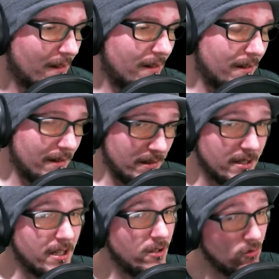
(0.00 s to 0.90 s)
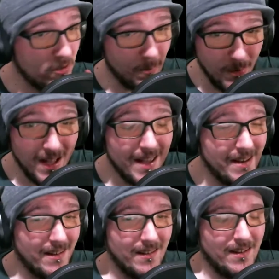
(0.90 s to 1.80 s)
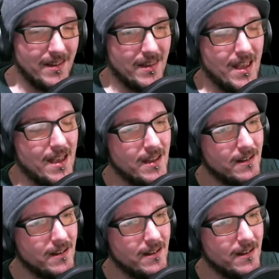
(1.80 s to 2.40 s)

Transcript: there's a huge but in that.